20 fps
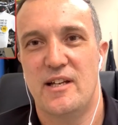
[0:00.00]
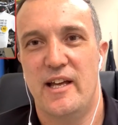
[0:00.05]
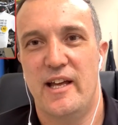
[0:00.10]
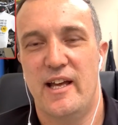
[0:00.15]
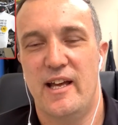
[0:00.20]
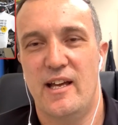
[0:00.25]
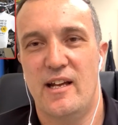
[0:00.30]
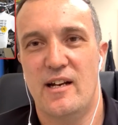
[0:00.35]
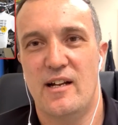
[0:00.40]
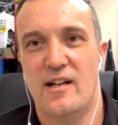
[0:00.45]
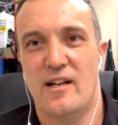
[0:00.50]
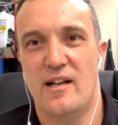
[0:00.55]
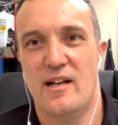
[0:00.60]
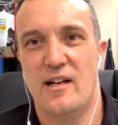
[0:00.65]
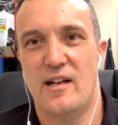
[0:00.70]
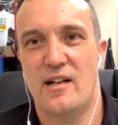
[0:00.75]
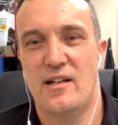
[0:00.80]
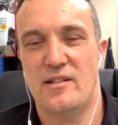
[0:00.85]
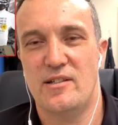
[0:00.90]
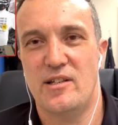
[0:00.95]
you
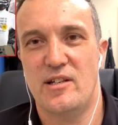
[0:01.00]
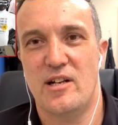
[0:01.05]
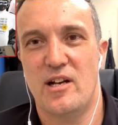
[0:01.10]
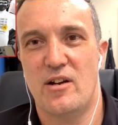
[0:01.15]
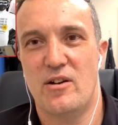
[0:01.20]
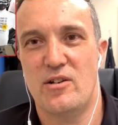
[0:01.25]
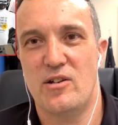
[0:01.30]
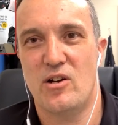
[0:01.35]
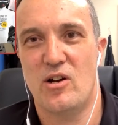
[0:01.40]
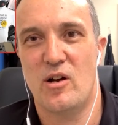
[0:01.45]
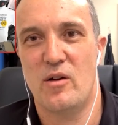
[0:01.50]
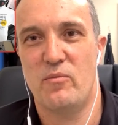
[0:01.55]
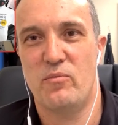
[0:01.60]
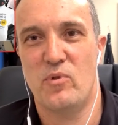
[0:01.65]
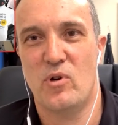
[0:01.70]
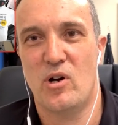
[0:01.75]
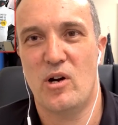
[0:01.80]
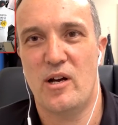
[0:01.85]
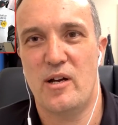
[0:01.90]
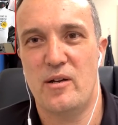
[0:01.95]

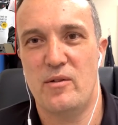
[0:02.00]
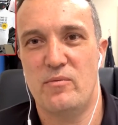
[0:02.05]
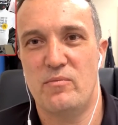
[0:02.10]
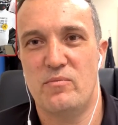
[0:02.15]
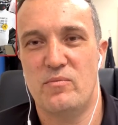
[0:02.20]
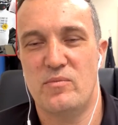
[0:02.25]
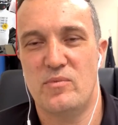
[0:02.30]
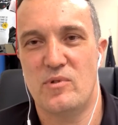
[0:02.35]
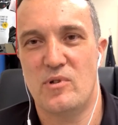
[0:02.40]
know,